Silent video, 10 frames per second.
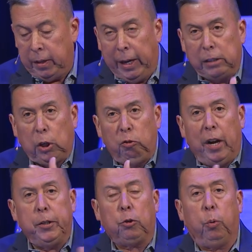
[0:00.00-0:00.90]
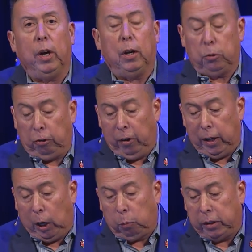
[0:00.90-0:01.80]
As I ran the tra-
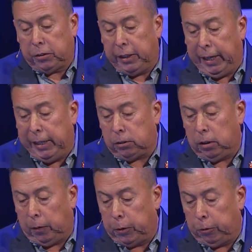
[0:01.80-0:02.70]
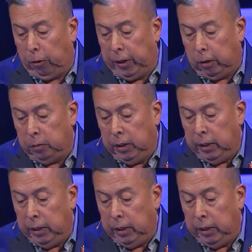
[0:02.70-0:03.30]
trail, I watched the geese along the trail.